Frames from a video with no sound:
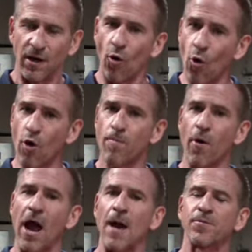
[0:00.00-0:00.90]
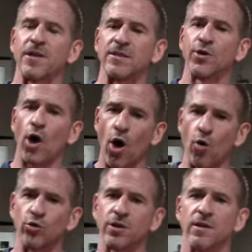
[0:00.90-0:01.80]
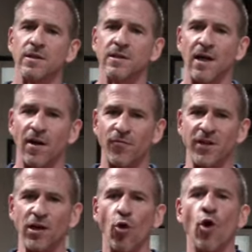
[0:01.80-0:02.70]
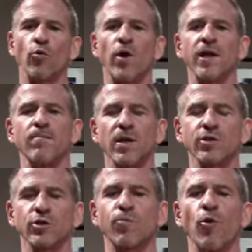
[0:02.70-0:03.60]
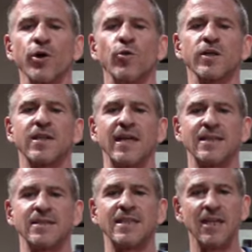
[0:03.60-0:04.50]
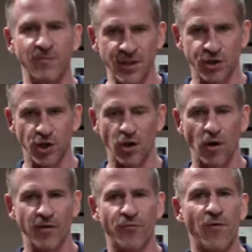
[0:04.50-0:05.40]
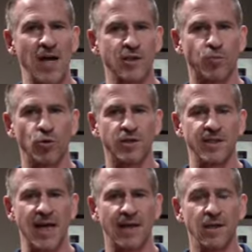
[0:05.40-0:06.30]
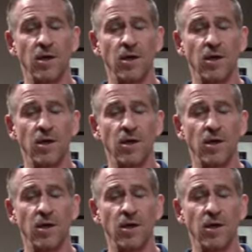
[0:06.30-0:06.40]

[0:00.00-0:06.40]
or perhaps as the host of the long-running Muscle Sport USA TV show on Fox Sports Net.